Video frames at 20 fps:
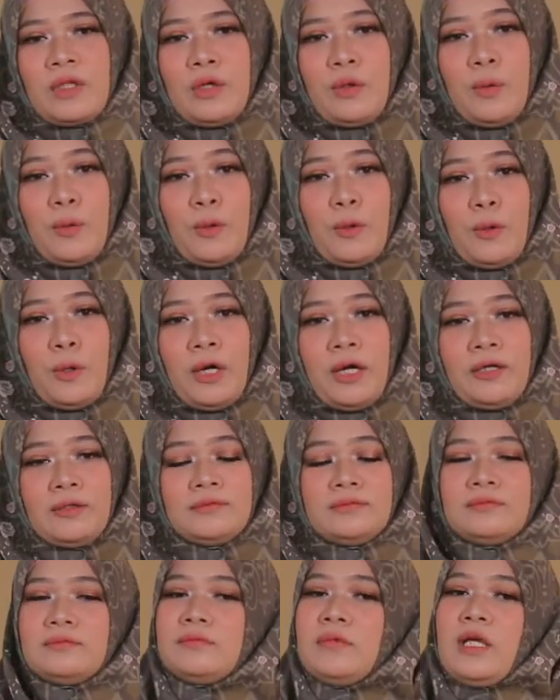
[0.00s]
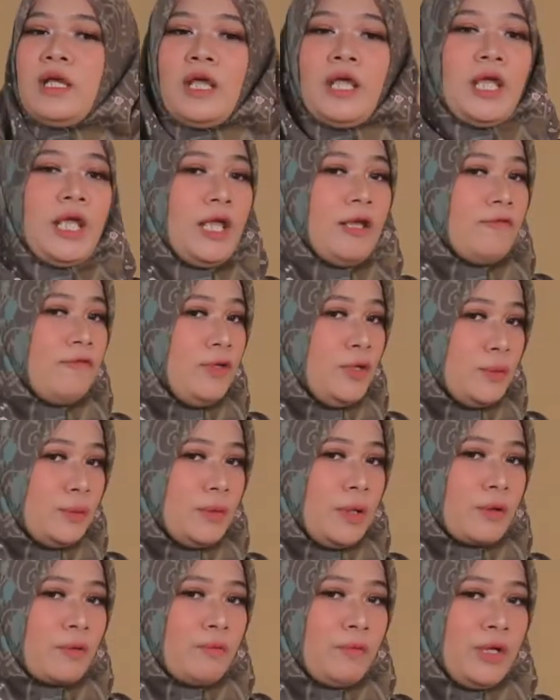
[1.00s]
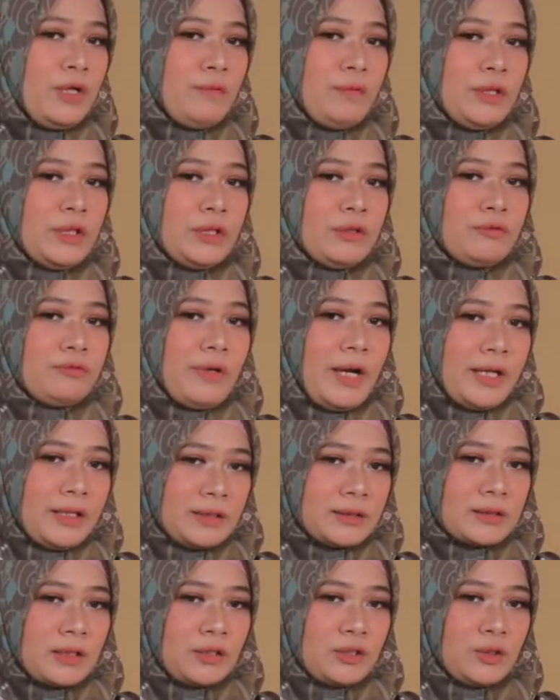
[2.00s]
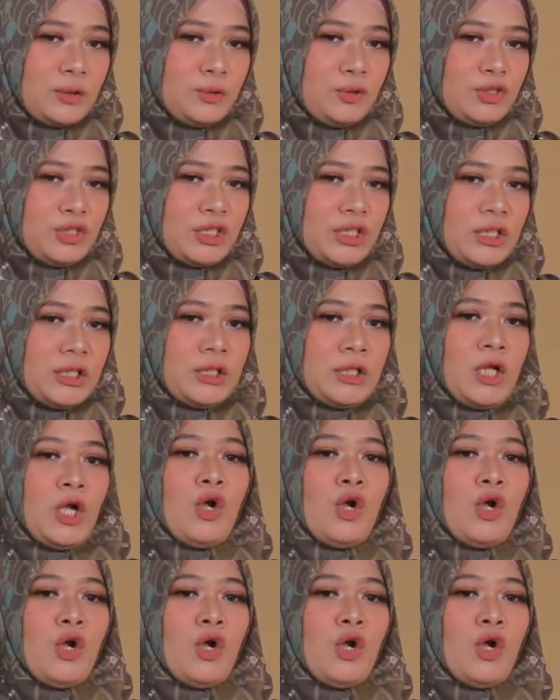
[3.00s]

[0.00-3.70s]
Or, if you agree with the writer's conclusion,